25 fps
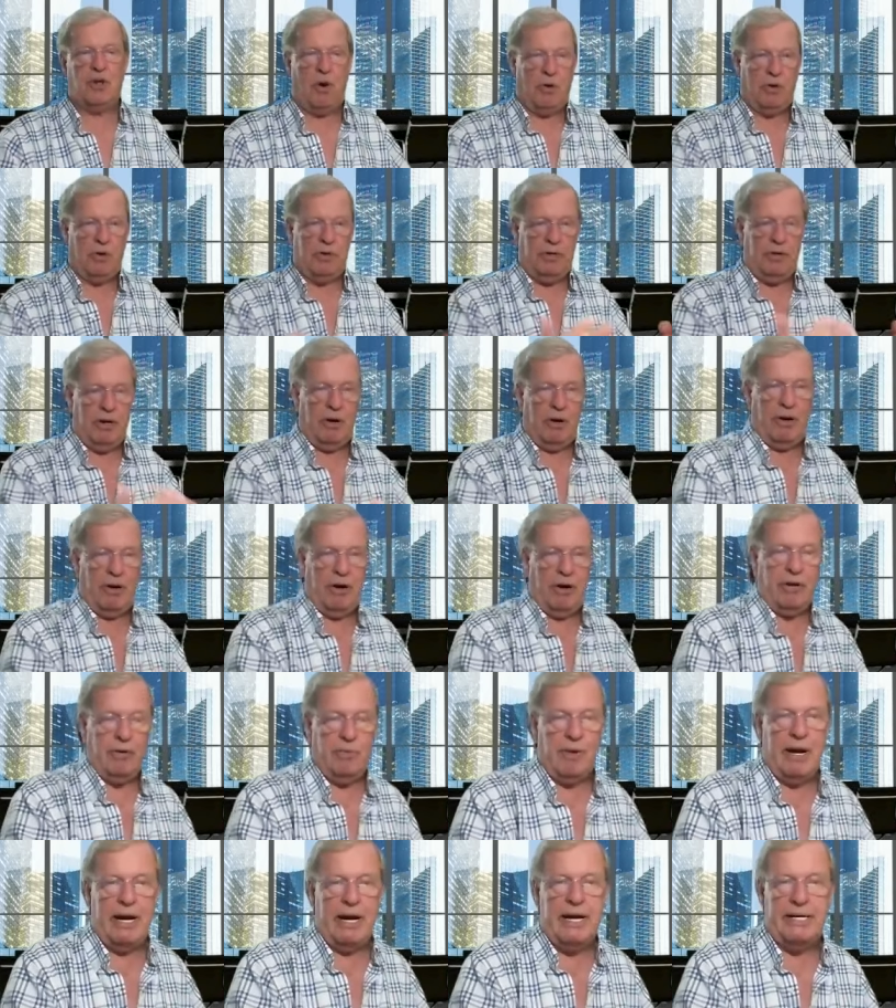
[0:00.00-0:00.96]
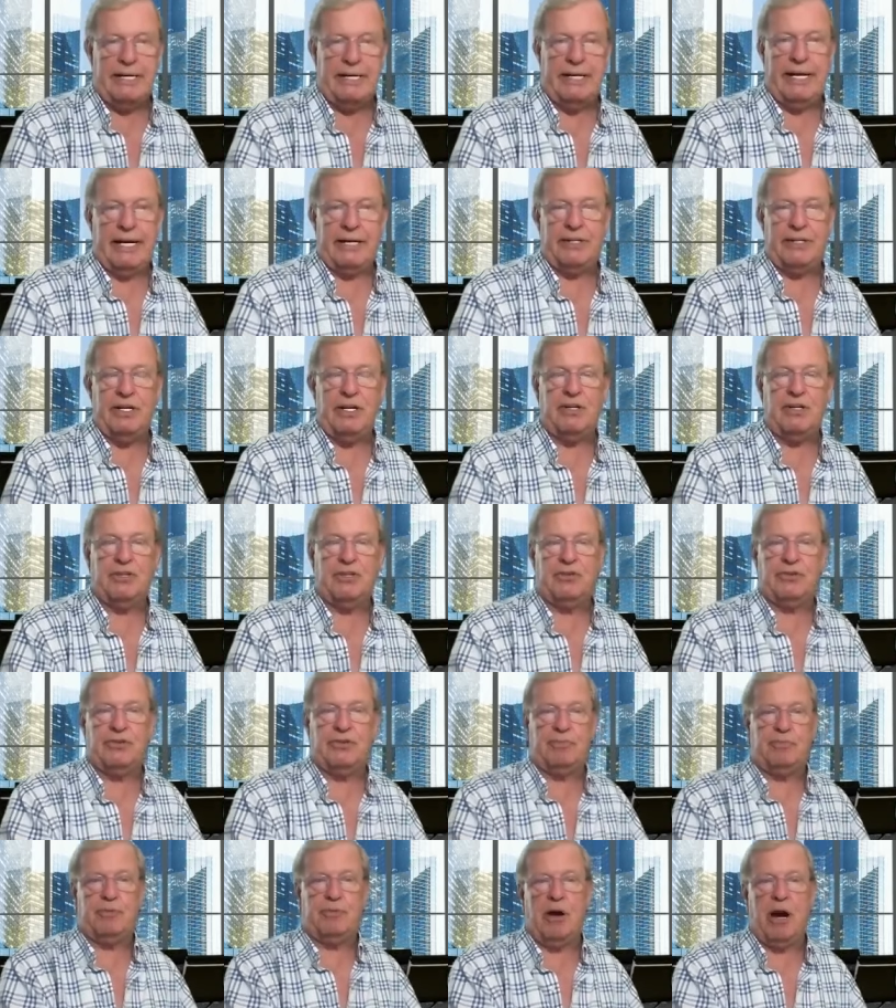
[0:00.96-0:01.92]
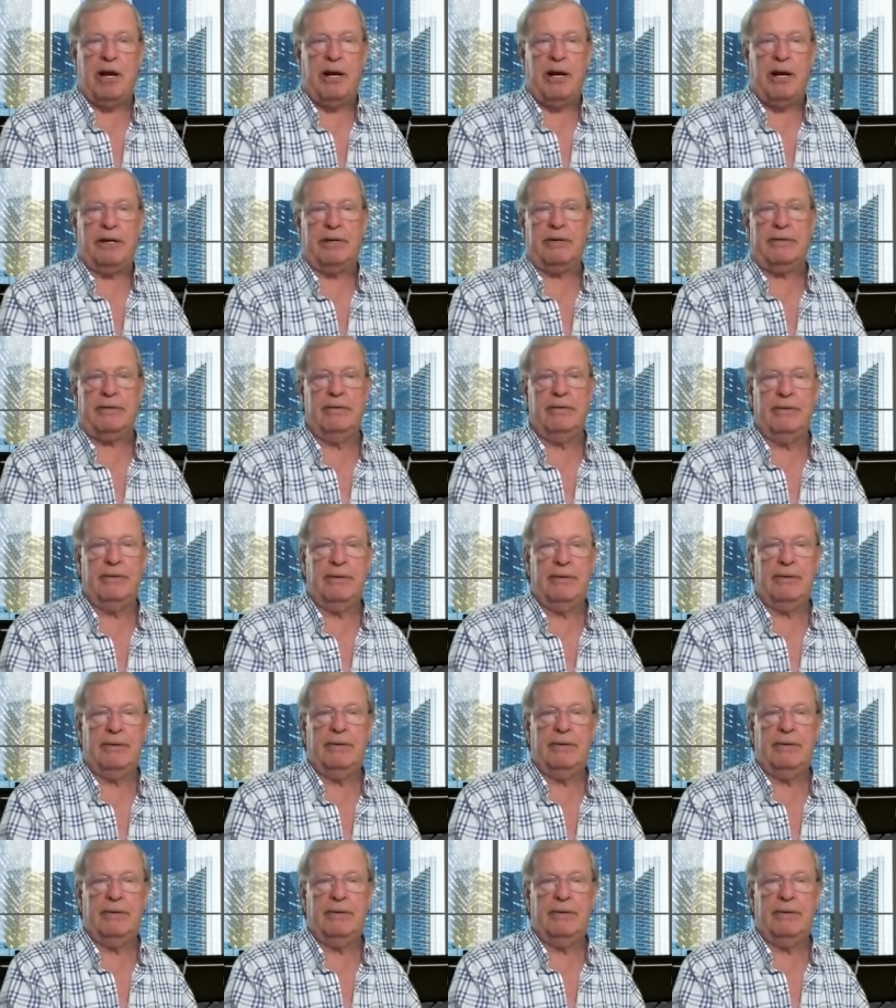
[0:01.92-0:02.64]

So, are are you ready to get this product?